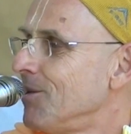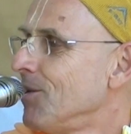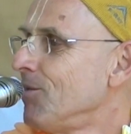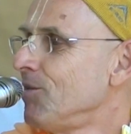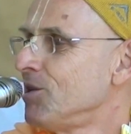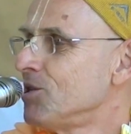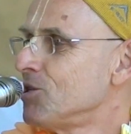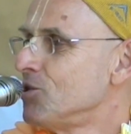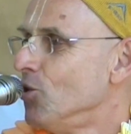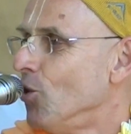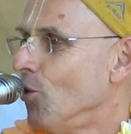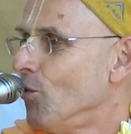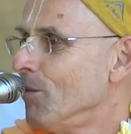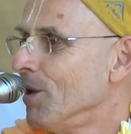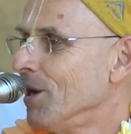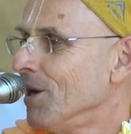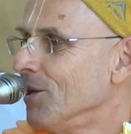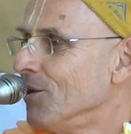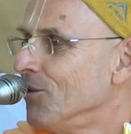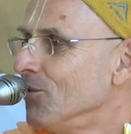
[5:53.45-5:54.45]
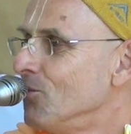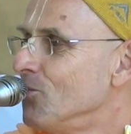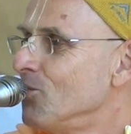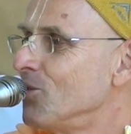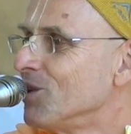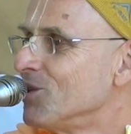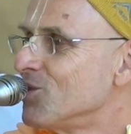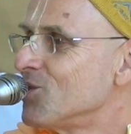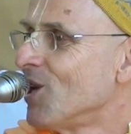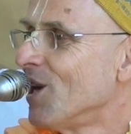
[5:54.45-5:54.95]
There is no man who
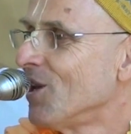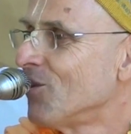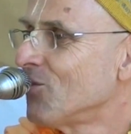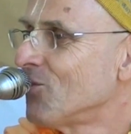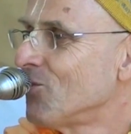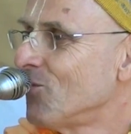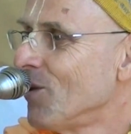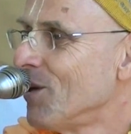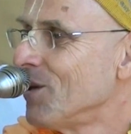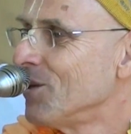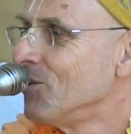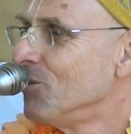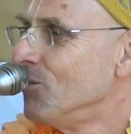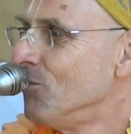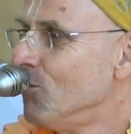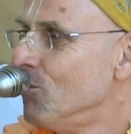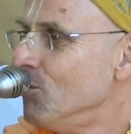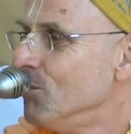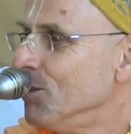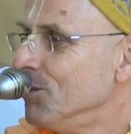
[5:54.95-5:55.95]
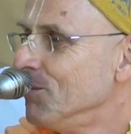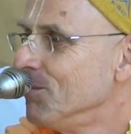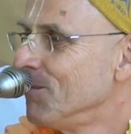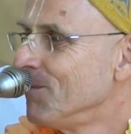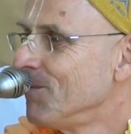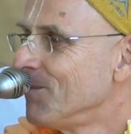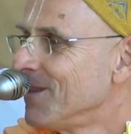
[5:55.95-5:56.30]
can satisfy a woman.